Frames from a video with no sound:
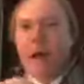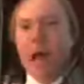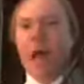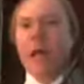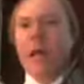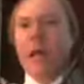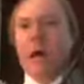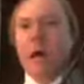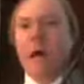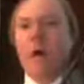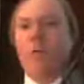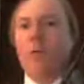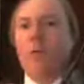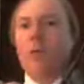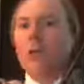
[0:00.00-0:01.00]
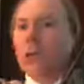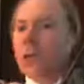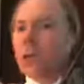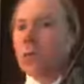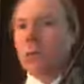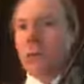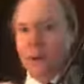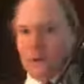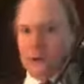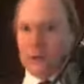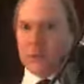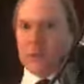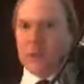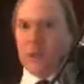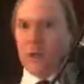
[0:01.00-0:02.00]
none of the
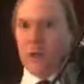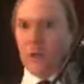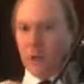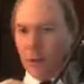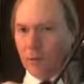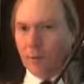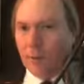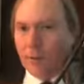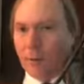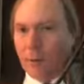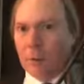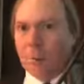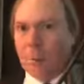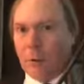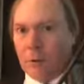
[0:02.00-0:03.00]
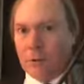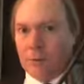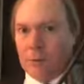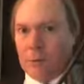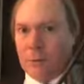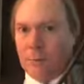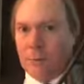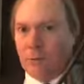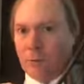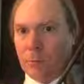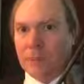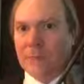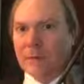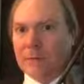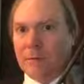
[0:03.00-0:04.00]
units of the football team in
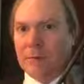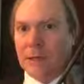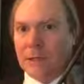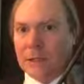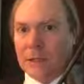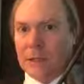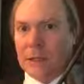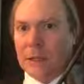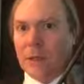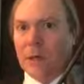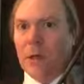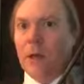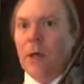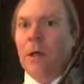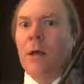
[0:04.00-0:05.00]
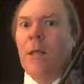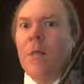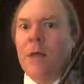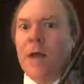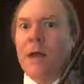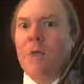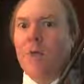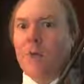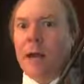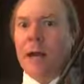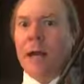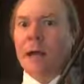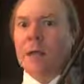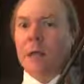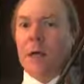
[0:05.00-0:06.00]
2017, they
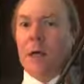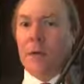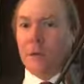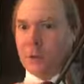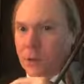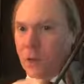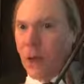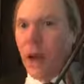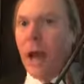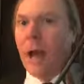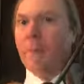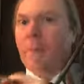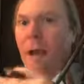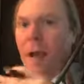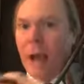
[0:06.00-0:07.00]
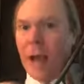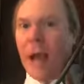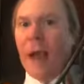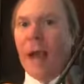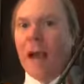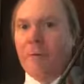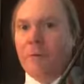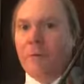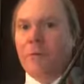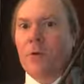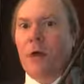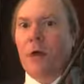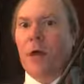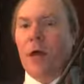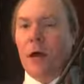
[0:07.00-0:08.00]
ranked on the top half
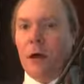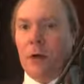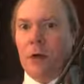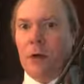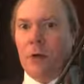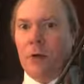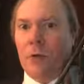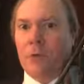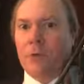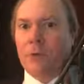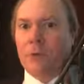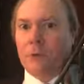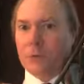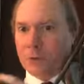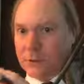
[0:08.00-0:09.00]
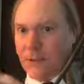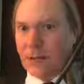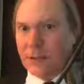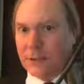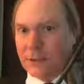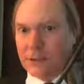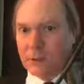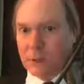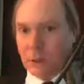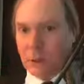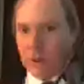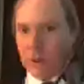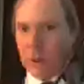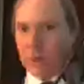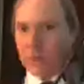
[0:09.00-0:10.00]
of the Southeastern
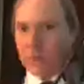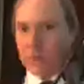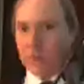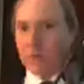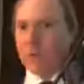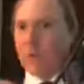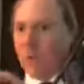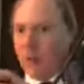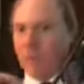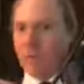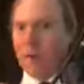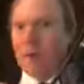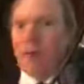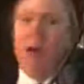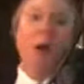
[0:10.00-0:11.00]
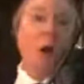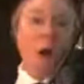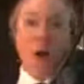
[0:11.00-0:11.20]
Conference. I found that,